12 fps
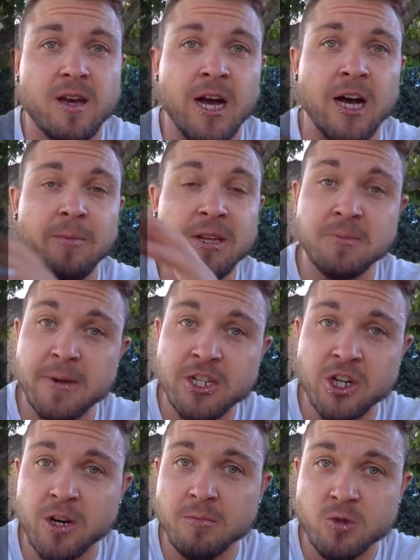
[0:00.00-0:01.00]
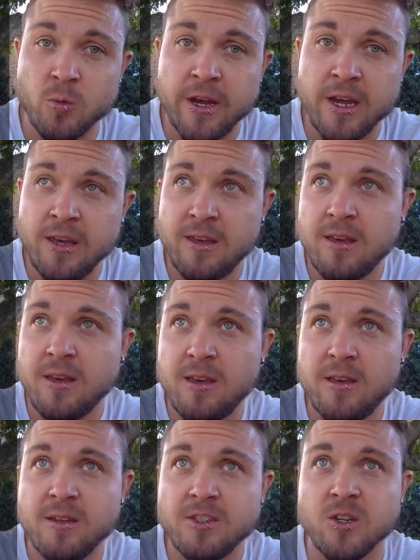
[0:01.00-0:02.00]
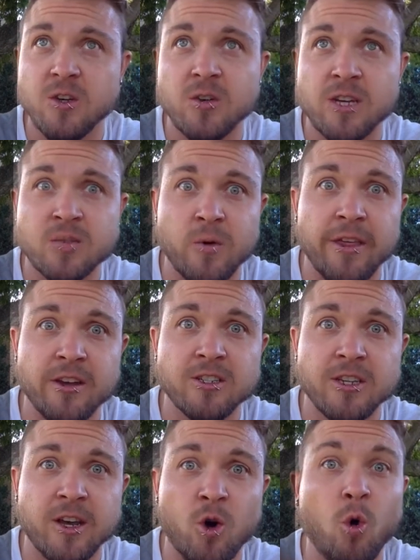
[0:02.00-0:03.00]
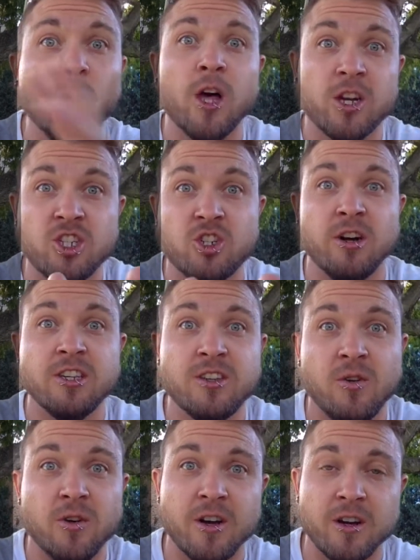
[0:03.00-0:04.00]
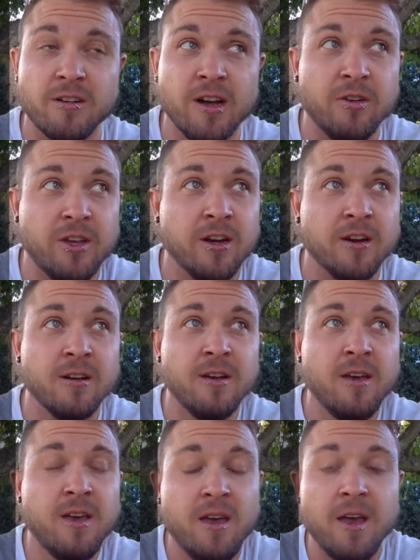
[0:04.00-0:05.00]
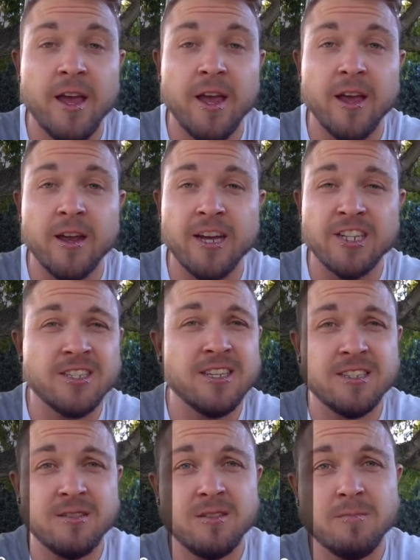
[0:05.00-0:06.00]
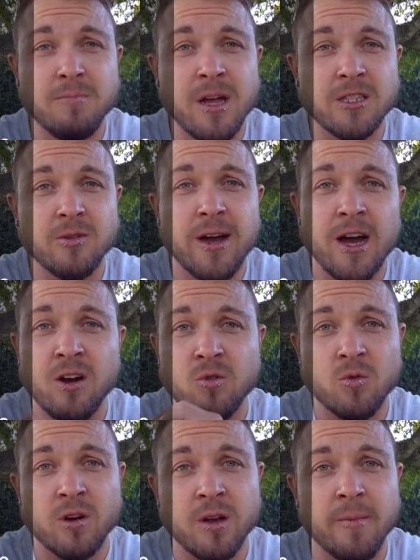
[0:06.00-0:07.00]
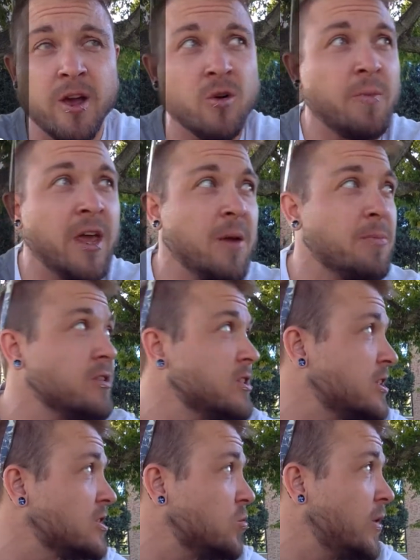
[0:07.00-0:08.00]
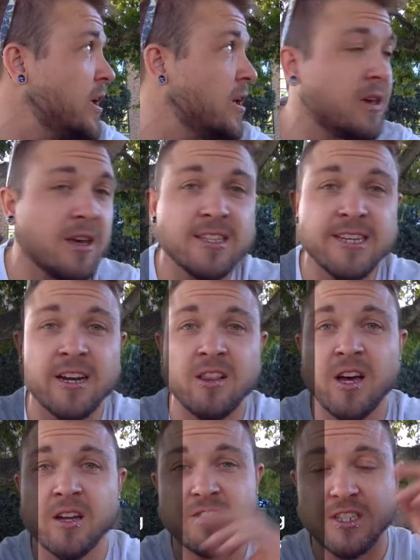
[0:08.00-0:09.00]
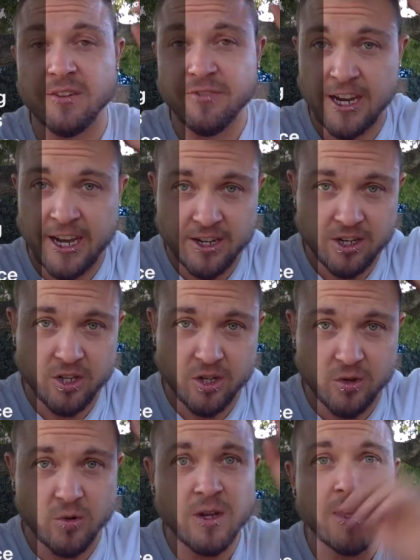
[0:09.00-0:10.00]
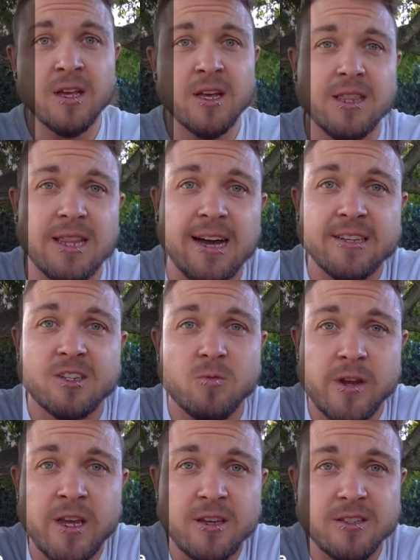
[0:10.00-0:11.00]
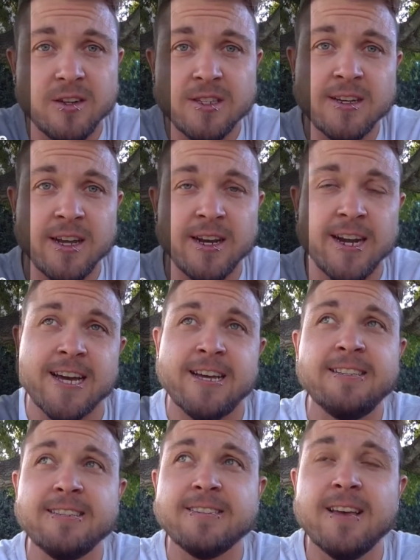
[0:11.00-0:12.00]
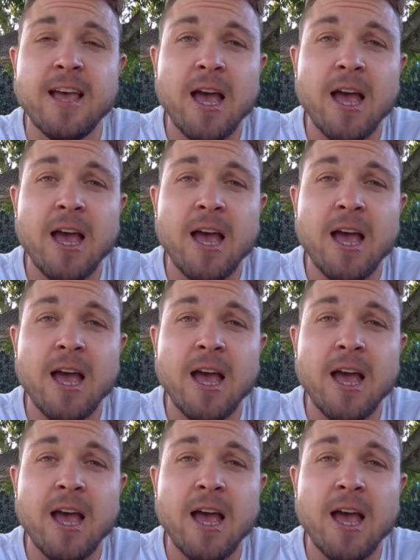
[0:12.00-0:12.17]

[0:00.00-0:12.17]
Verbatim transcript: um, it's midterms week, so that's why there's like a whole lot of stress going on around here. And I just get to mellow out, work on my own papers this week, because I had a lot of stuff that I had to do last week, so that's kind of nice.